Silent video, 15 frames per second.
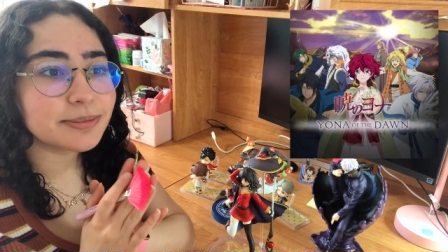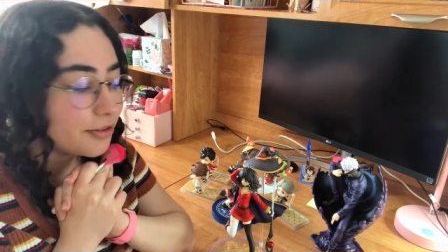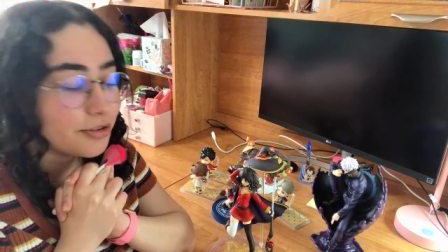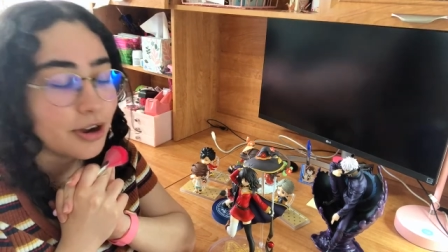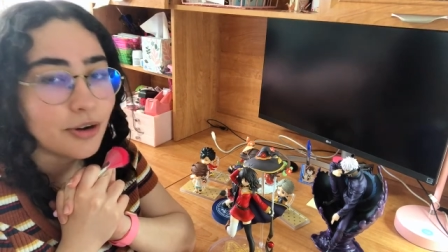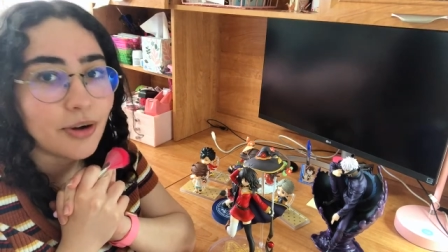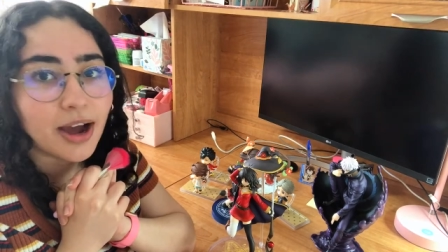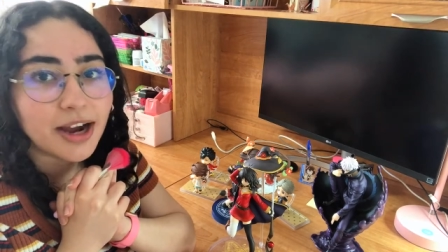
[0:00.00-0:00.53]
I don't
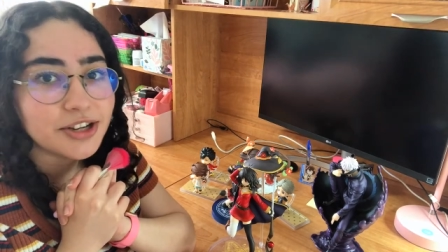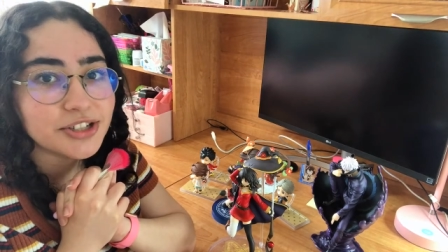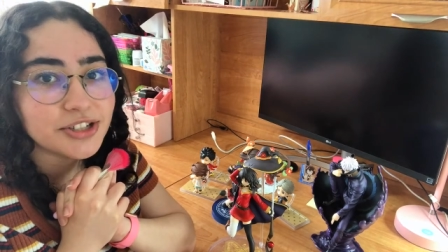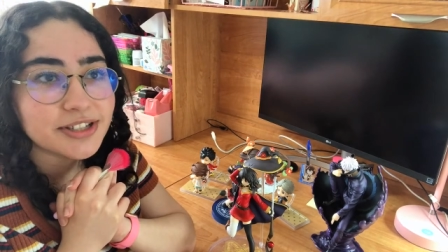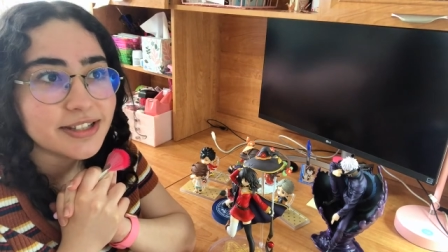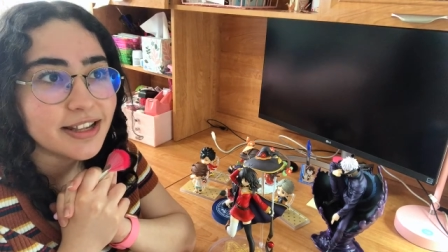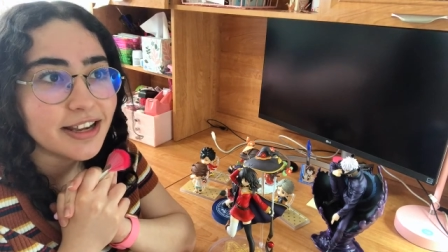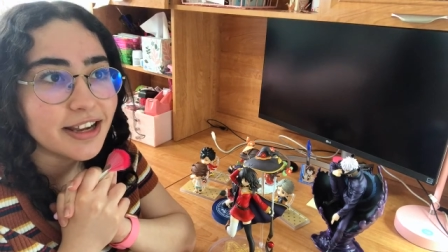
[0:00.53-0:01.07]
know, I
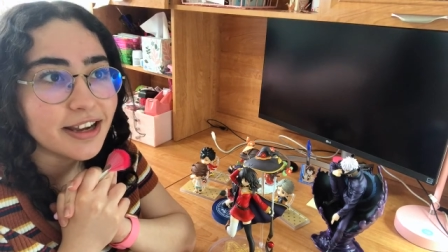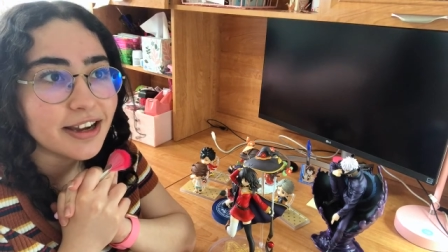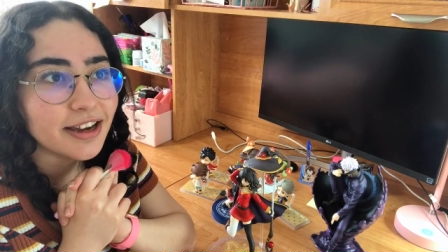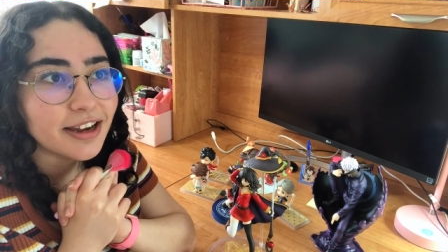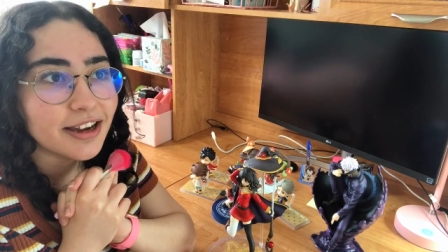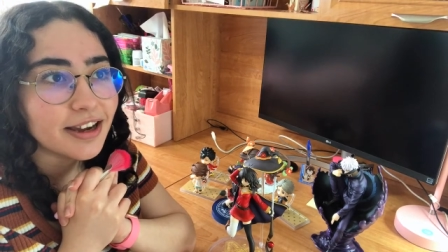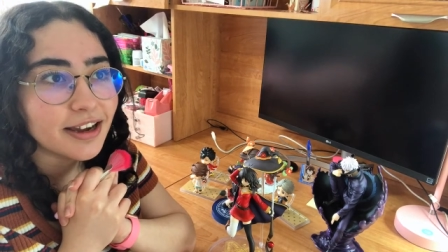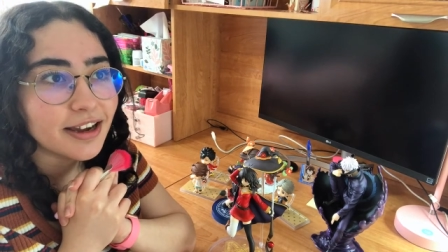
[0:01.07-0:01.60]
just think,
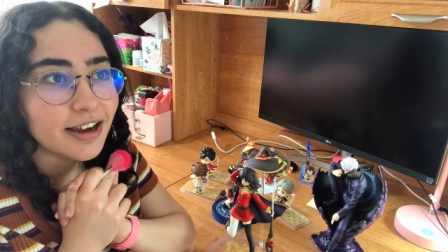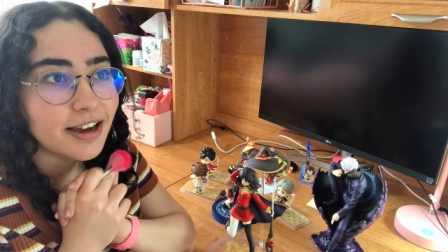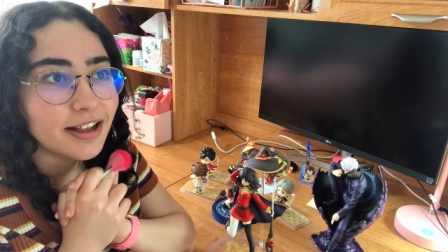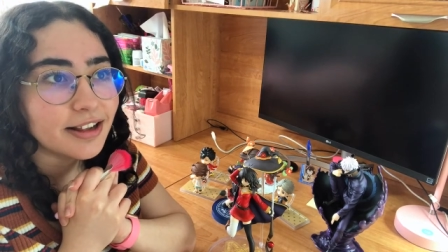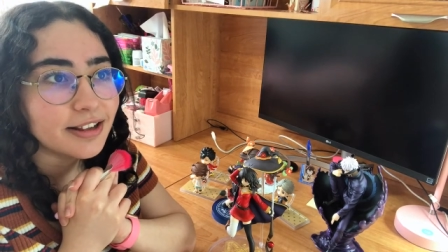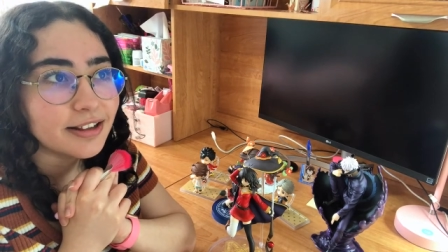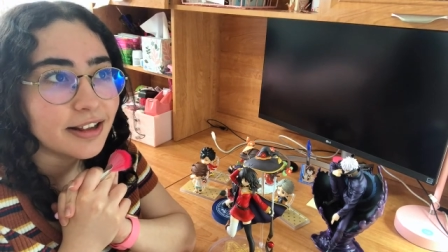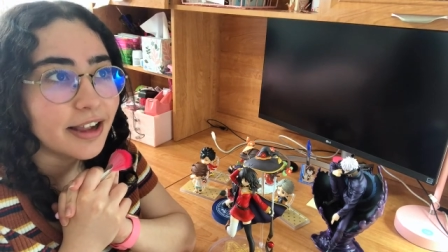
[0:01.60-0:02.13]

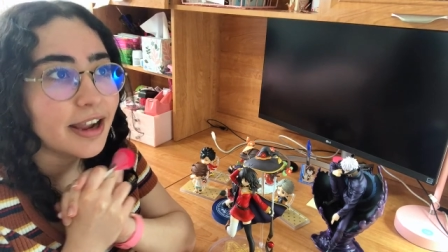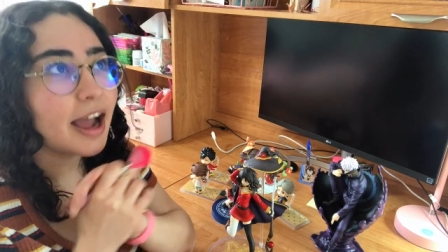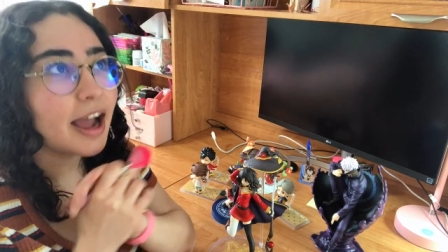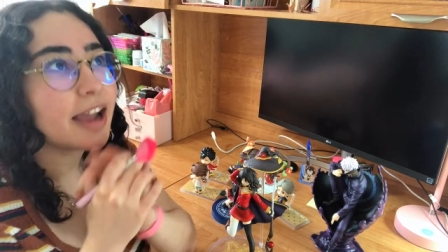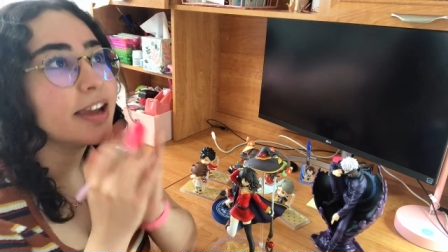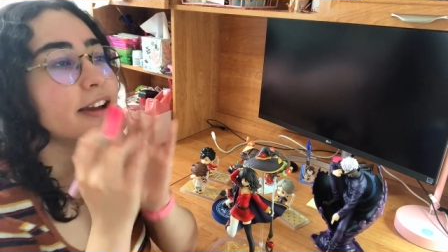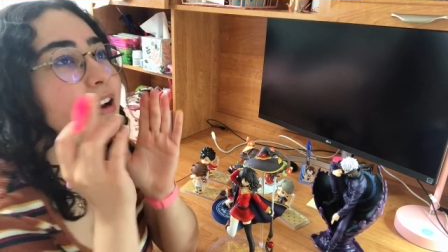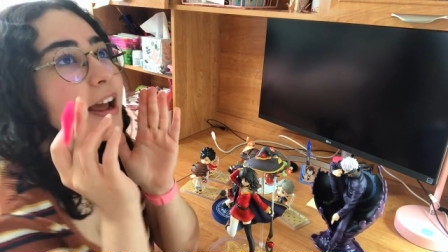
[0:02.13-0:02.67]
like,
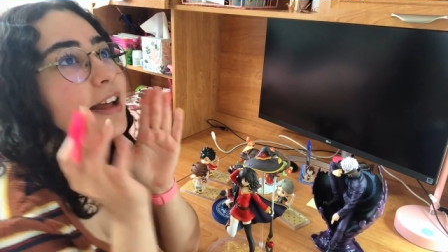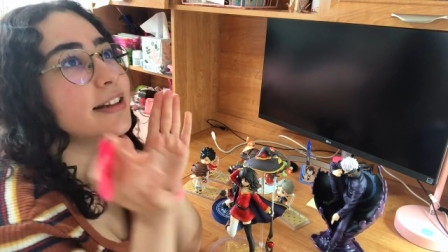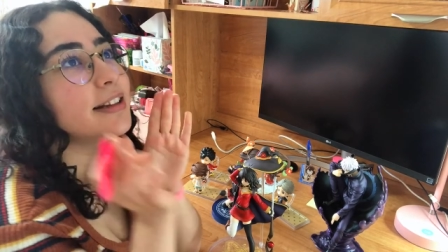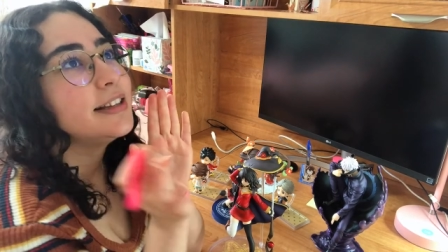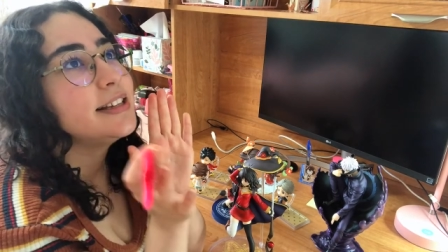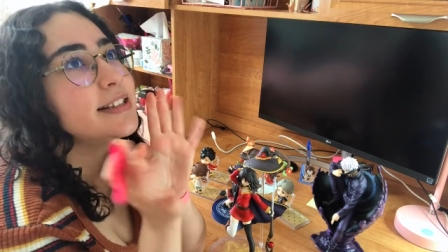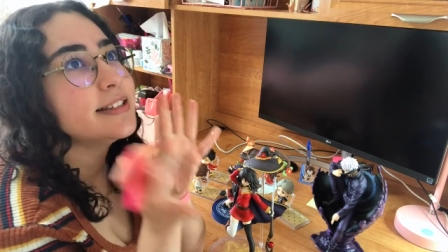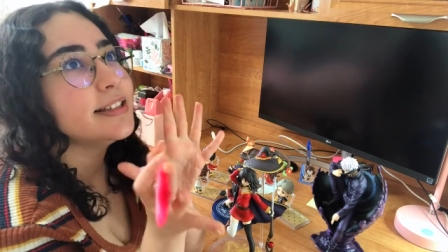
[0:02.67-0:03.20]
I can at
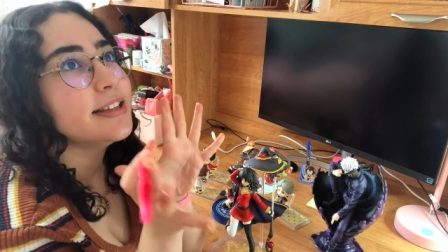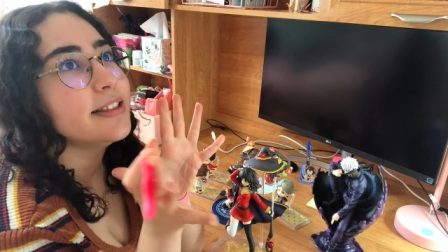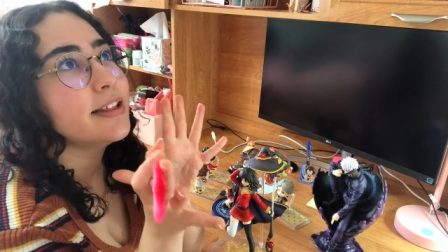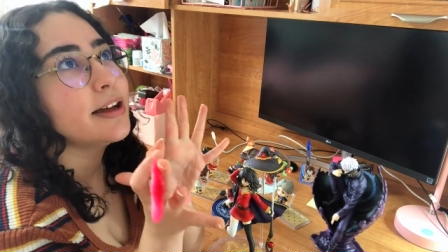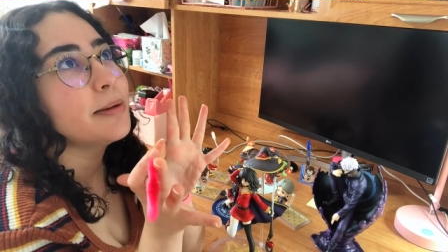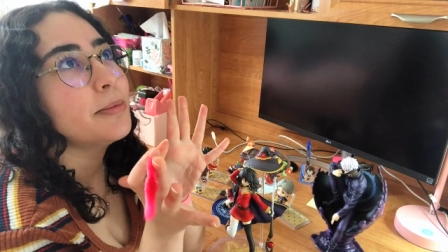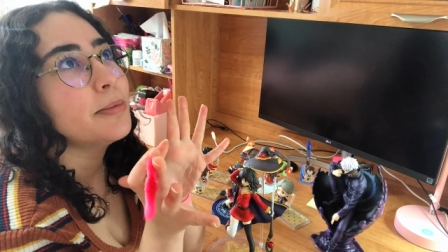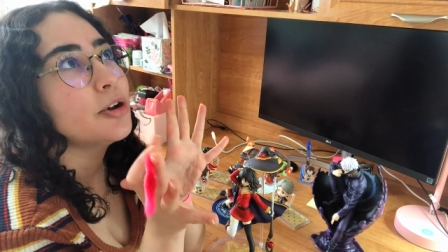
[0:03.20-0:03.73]
least see
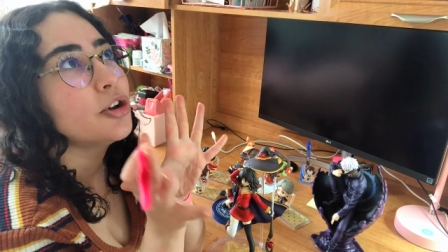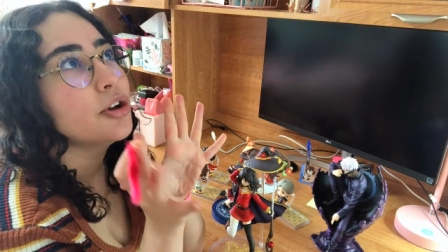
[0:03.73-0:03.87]
them